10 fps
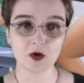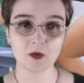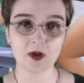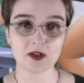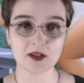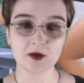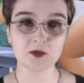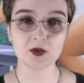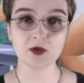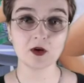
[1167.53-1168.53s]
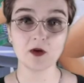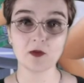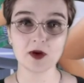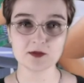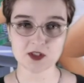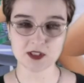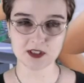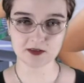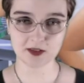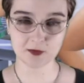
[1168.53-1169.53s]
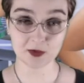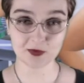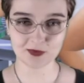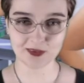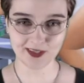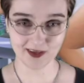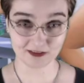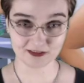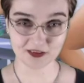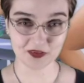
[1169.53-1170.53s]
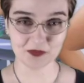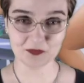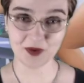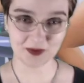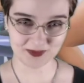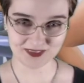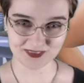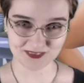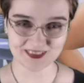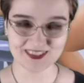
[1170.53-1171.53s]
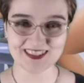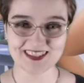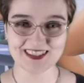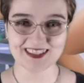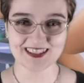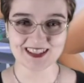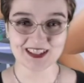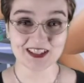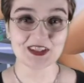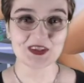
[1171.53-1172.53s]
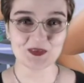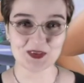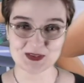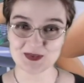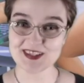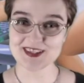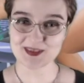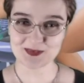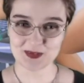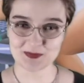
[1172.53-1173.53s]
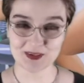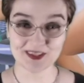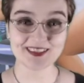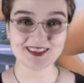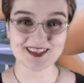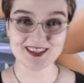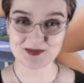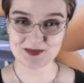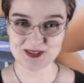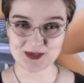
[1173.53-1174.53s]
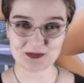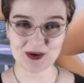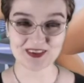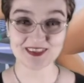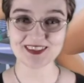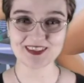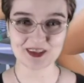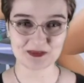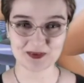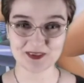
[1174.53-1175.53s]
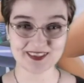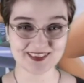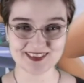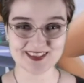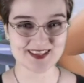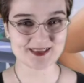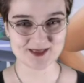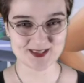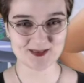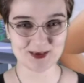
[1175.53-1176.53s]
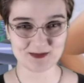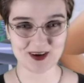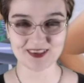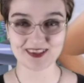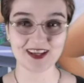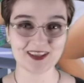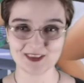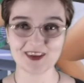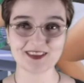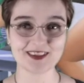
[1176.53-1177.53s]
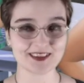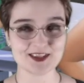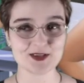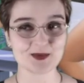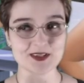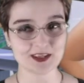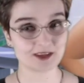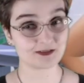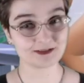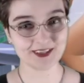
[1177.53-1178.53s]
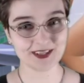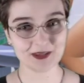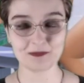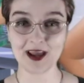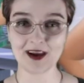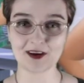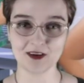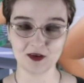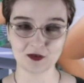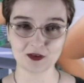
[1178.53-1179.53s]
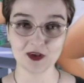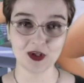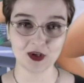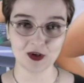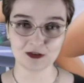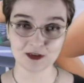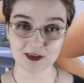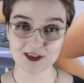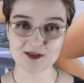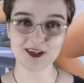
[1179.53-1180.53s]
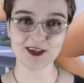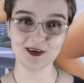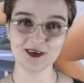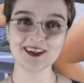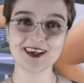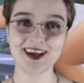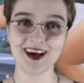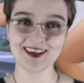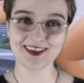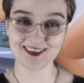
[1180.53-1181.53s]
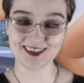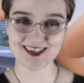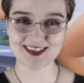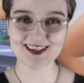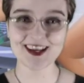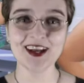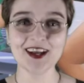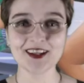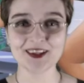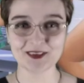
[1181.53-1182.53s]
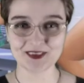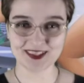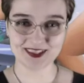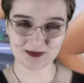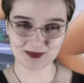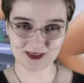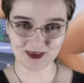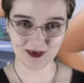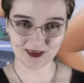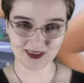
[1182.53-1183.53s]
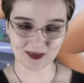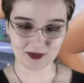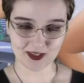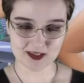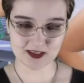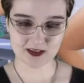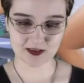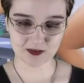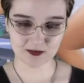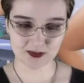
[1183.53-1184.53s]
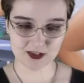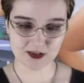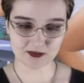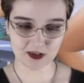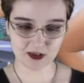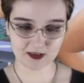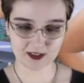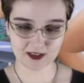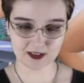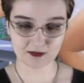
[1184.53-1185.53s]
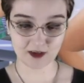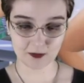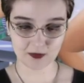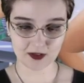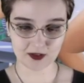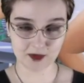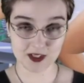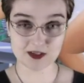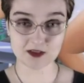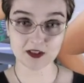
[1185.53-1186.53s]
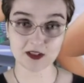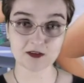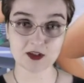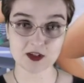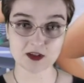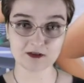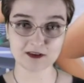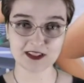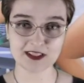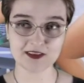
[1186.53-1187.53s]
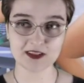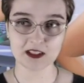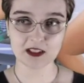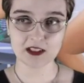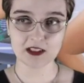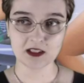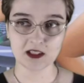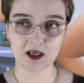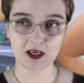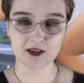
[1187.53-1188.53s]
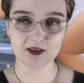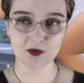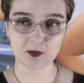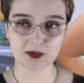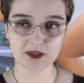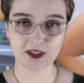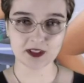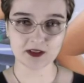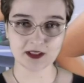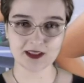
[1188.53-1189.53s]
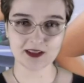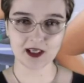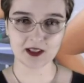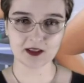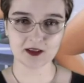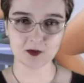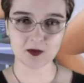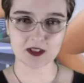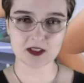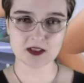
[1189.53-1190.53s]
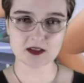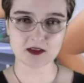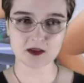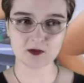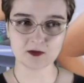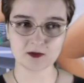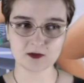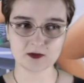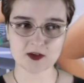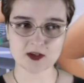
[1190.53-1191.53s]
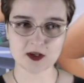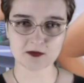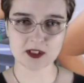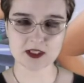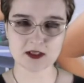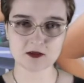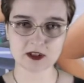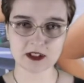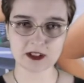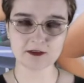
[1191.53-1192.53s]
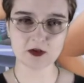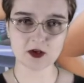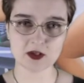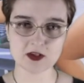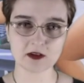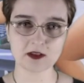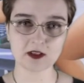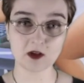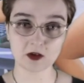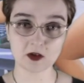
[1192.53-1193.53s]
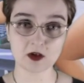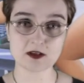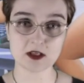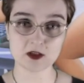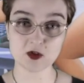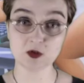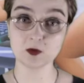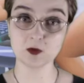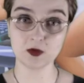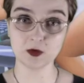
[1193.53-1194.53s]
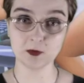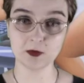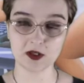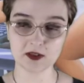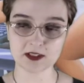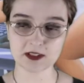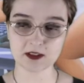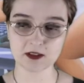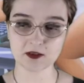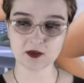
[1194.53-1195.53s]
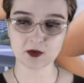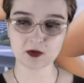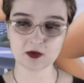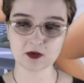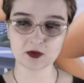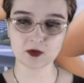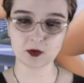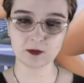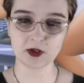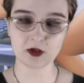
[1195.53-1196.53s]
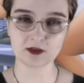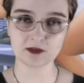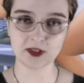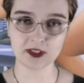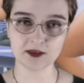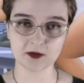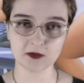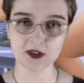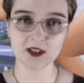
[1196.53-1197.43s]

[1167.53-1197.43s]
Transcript: Welcome to OMG WTF Barbecue, which was at one point in the Sims 2 mod that got ported to the Sims 4 mod. I thought that this was a fitting background for this video and the kind of things we're gonna be talking about. So first of all, the Vampire the Masquerade version of Lilith, I don't particularly like it because the for some reason really focused on the non-consensual woohoo part and turned her into a bit of a victim.